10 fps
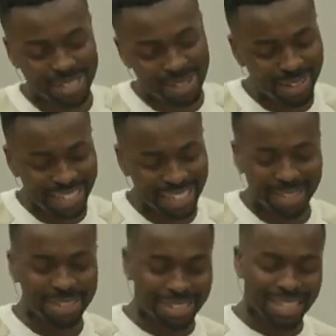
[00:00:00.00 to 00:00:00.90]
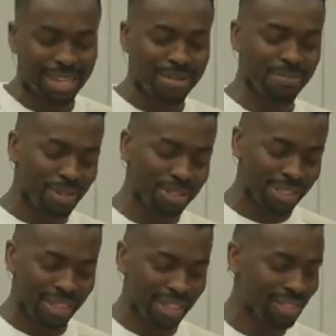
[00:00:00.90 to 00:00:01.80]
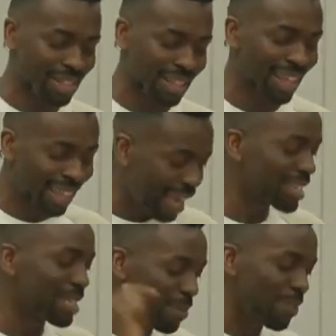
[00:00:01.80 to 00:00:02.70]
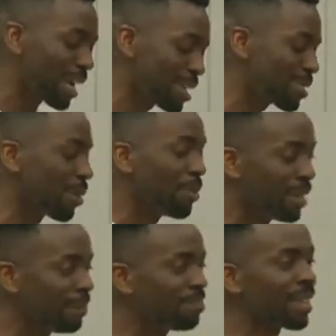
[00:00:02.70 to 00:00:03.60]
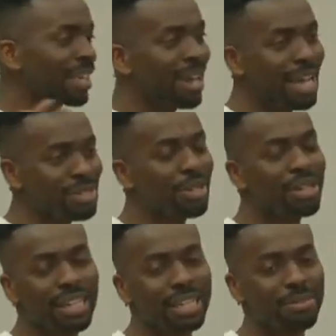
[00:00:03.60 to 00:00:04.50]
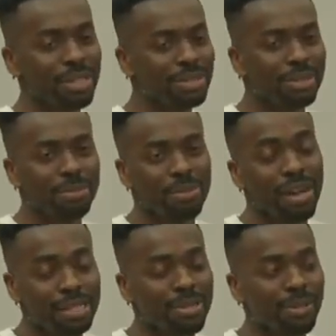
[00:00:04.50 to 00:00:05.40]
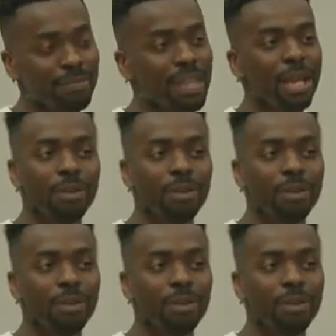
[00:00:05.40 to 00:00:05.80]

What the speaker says: So, you know, you just get to appreciate things like that. Lastly, before I get into the word, as you heard, a leader ministry got pressed on.